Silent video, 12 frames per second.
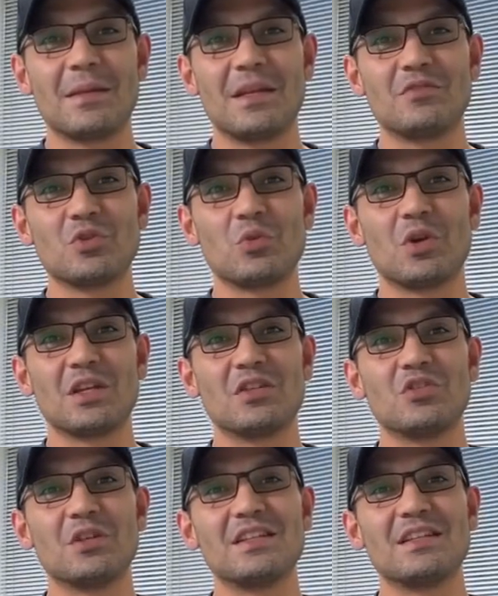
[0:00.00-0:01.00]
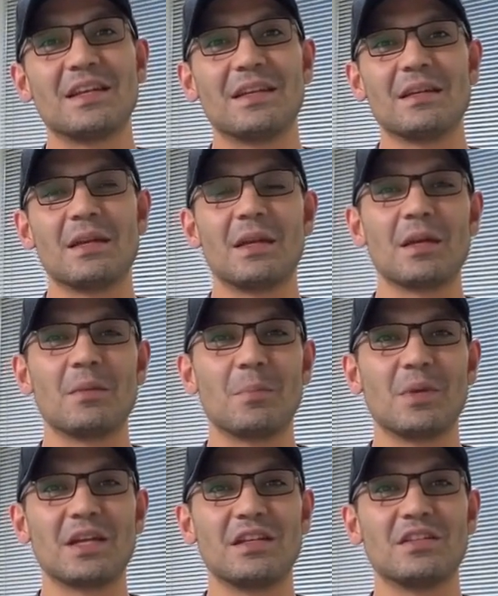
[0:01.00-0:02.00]
If you are interested,
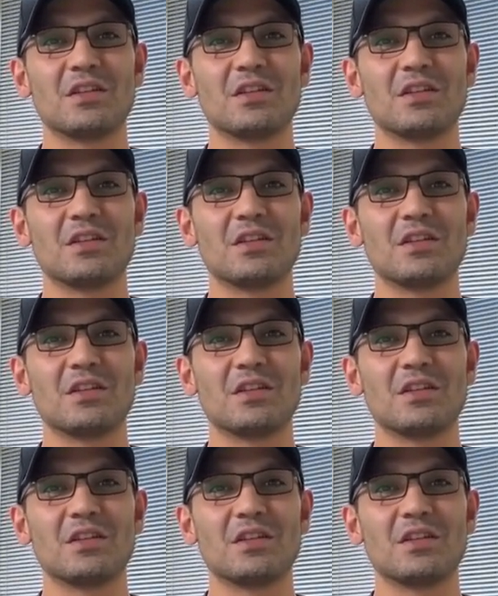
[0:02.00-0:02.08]
please